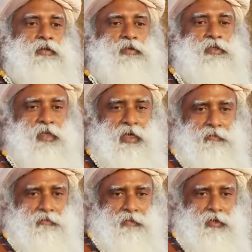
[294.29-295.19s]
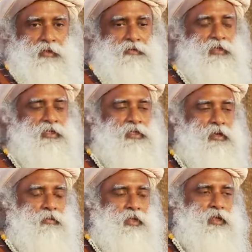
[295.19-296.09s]
yourself with
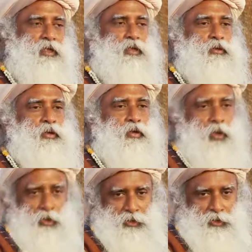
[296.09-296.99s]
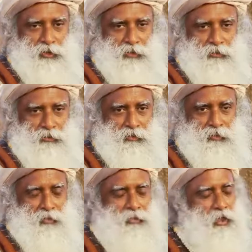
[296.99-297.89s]
something that you're not,
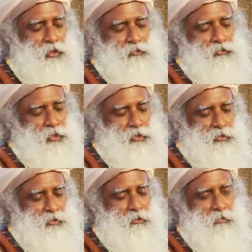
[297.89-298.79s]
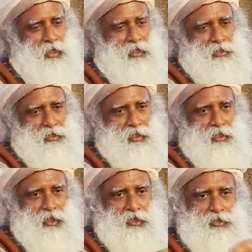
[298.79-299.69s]
then you're finished. Your mind is a
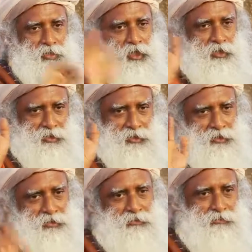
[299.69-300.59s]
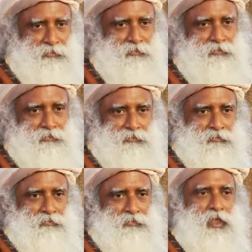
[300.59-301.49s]
continuous runs.
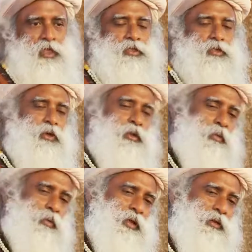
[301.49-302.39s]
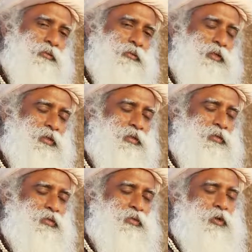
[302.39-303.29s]
There is no other way.
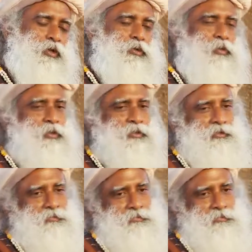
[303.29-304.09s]
Do what you want,